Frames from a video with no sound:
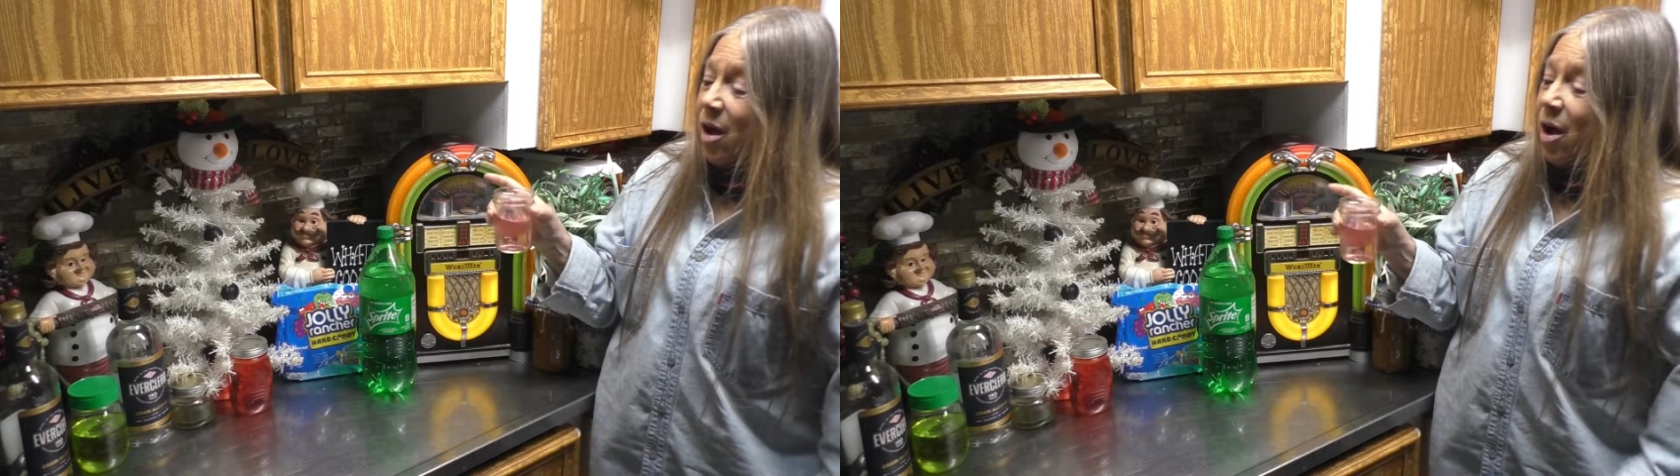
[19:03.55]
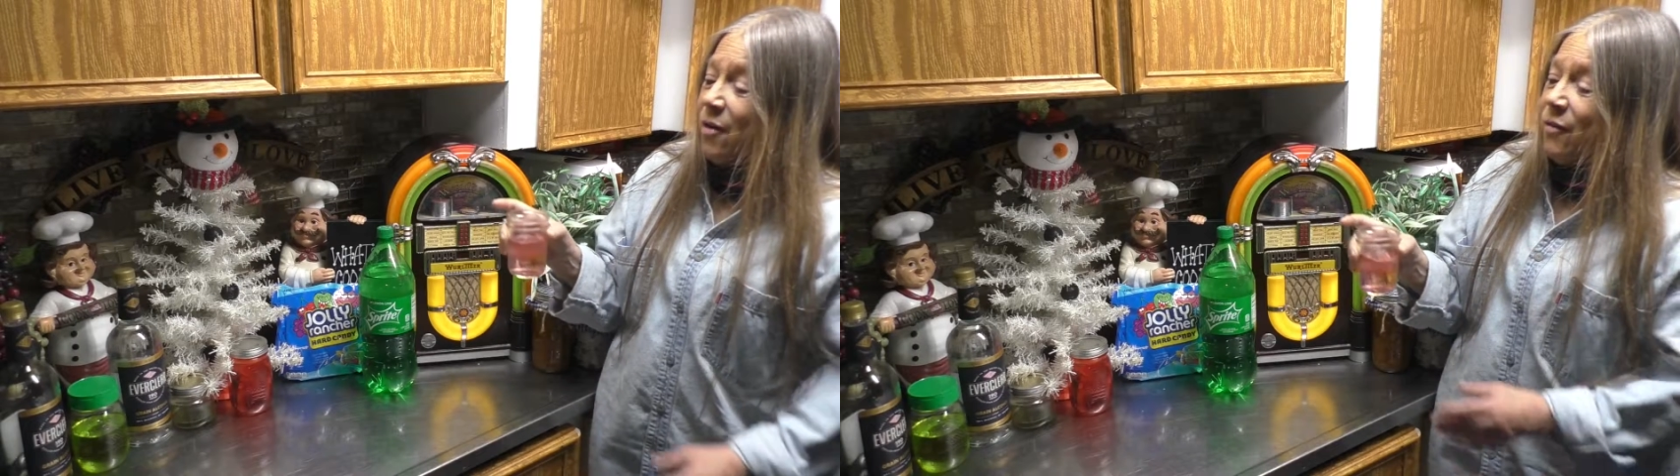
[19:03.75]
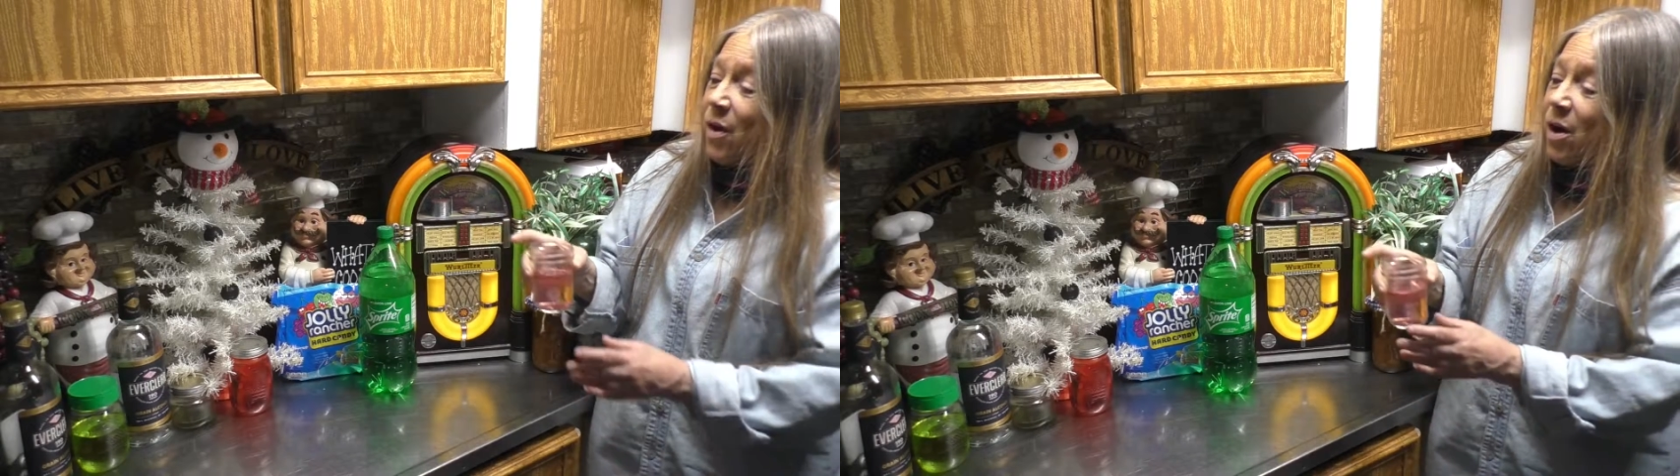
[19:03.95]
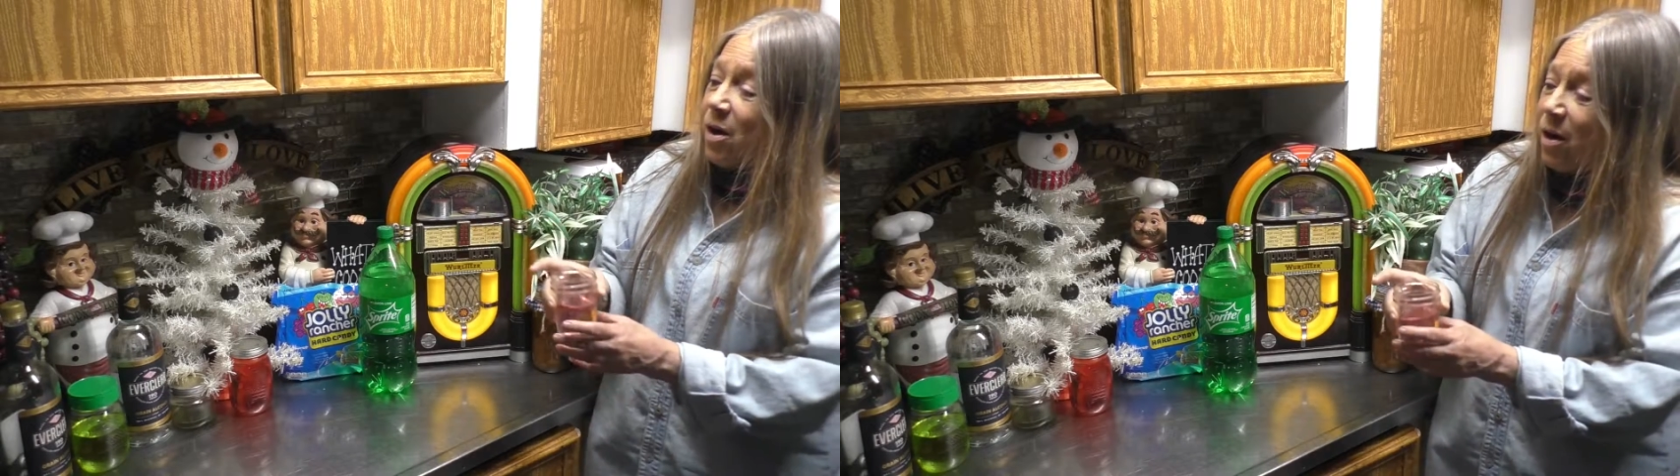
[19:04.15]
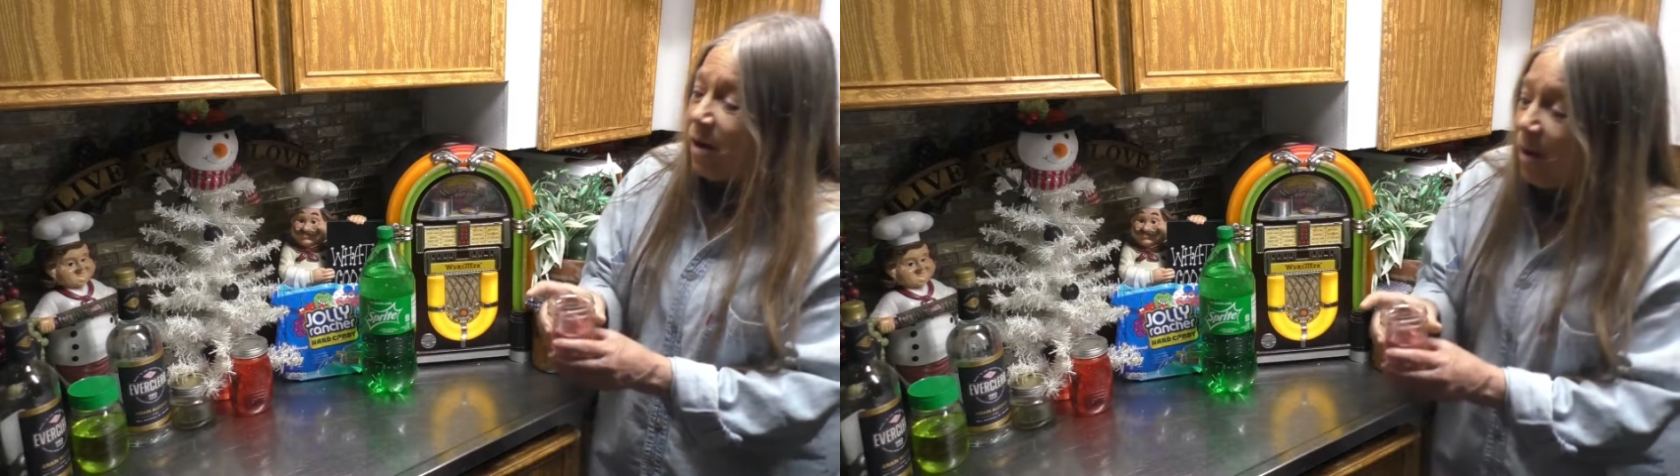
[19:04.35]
of our